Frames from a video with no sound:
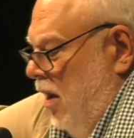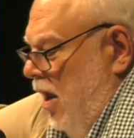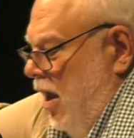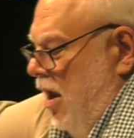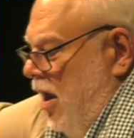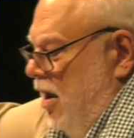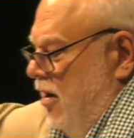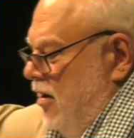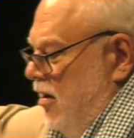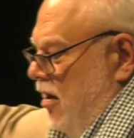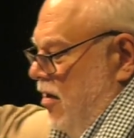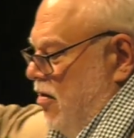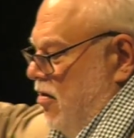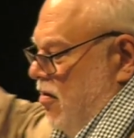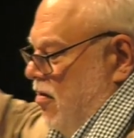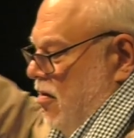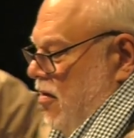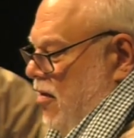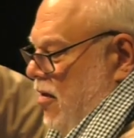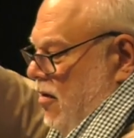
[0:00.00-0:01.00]
and
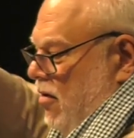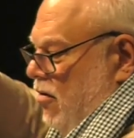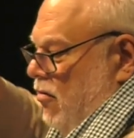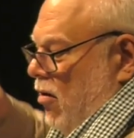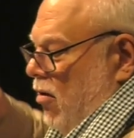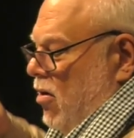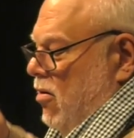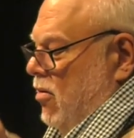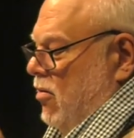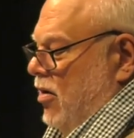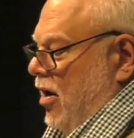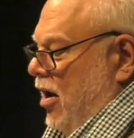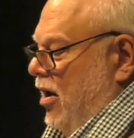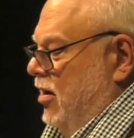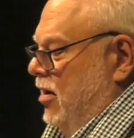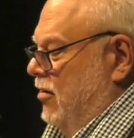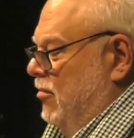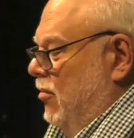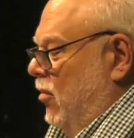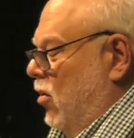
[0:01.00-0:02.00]
it's grown
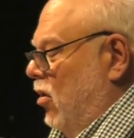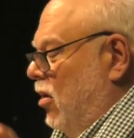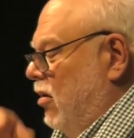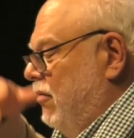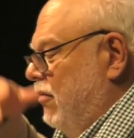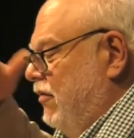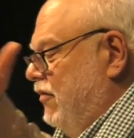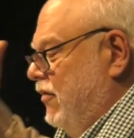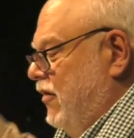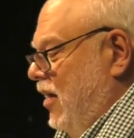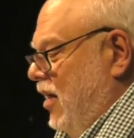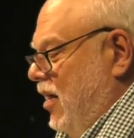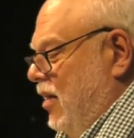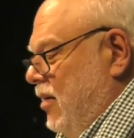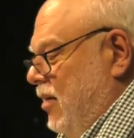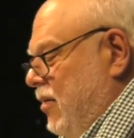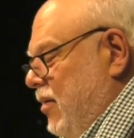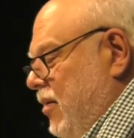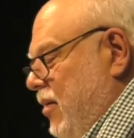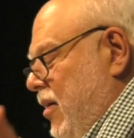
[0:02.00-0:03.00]
and morphed
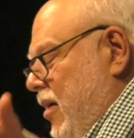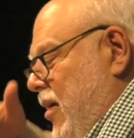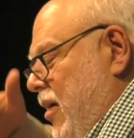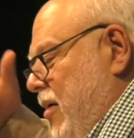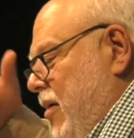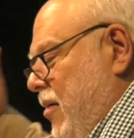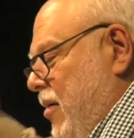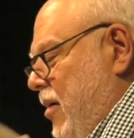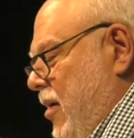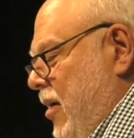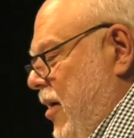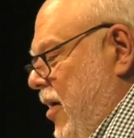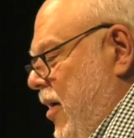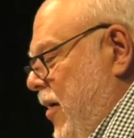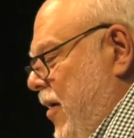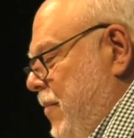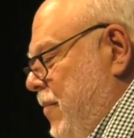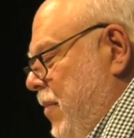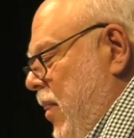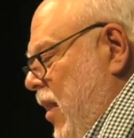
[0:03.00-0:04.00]
and
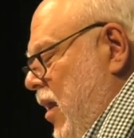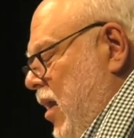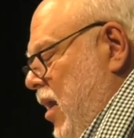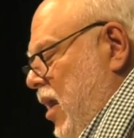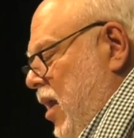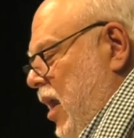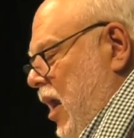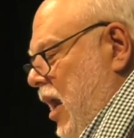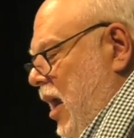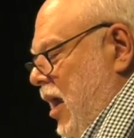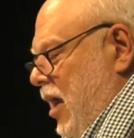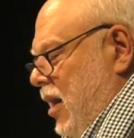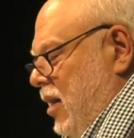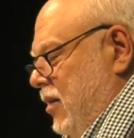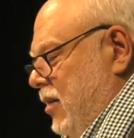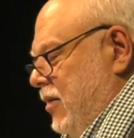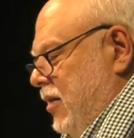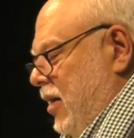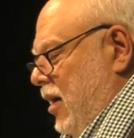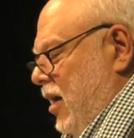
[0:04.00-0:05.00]
uh,
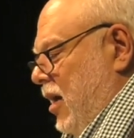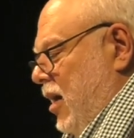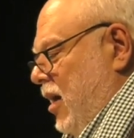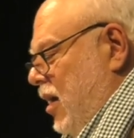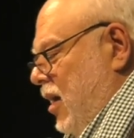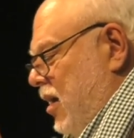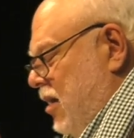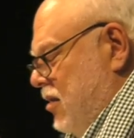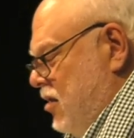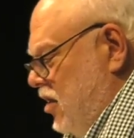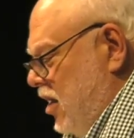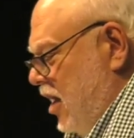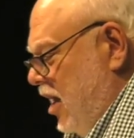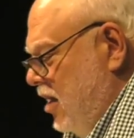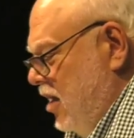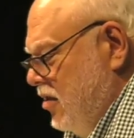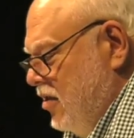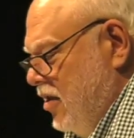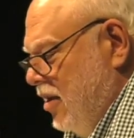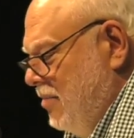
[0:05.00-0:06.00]
and uh,
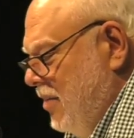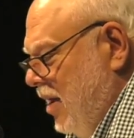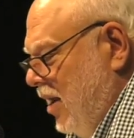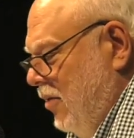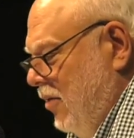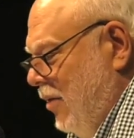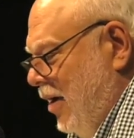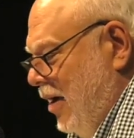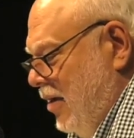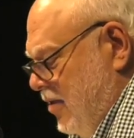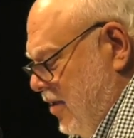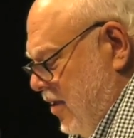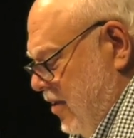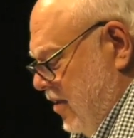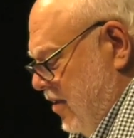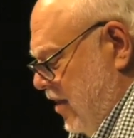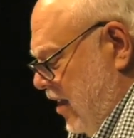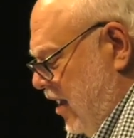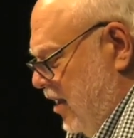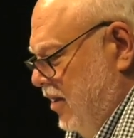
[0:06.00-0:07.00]
changed in many ways
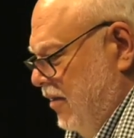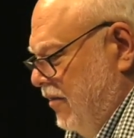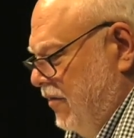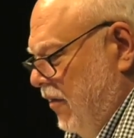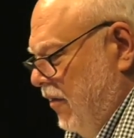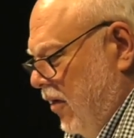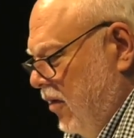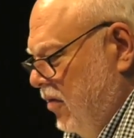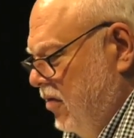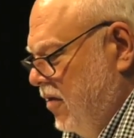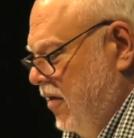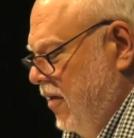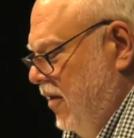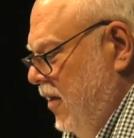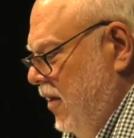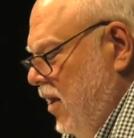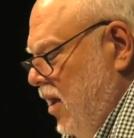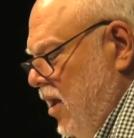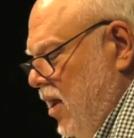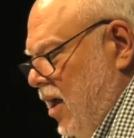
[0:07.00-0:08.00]
since then. The first
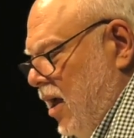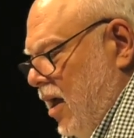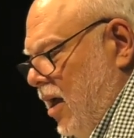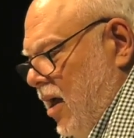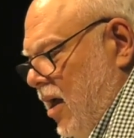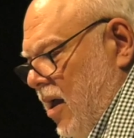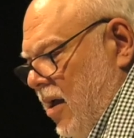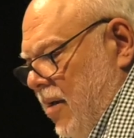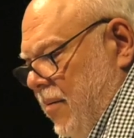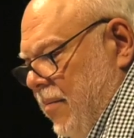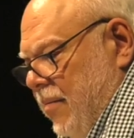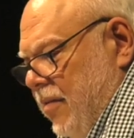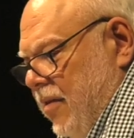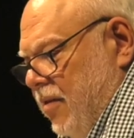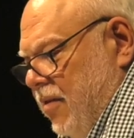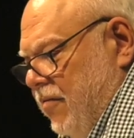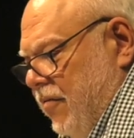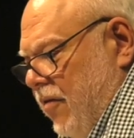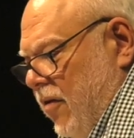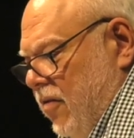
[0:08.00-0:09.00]
um,
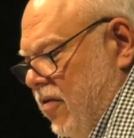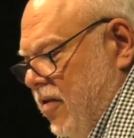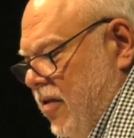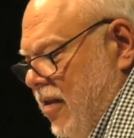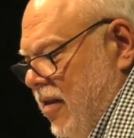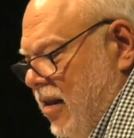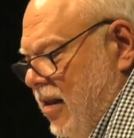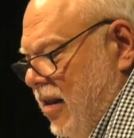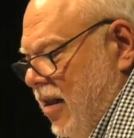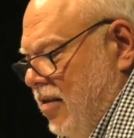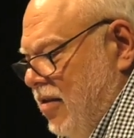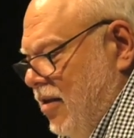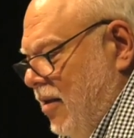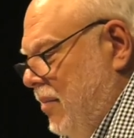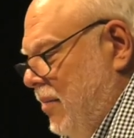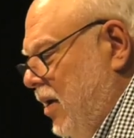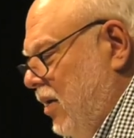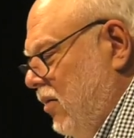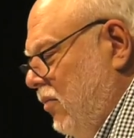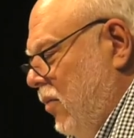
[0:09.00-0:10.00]
this first little
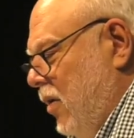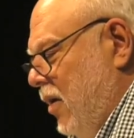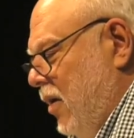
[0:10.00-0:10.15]
exhibit